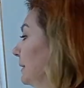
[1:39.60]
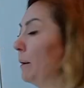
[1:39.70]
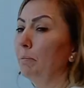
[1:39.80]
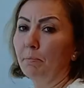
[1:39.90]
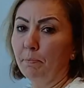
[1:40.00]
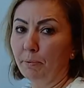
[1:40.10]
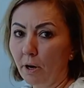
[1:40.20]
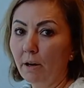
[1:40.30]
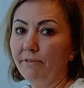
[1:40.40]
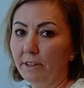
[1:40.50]
Now,
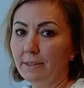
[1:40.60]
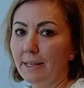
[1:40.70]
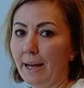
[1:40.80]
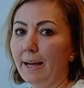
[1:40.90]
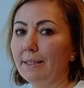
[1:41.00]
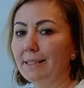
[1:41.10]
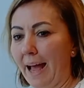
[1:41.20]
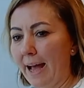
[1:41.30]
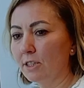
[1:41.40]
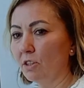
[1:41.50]
profit tax
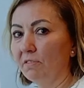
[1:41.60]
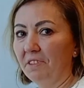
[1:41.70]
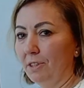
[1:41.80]
as of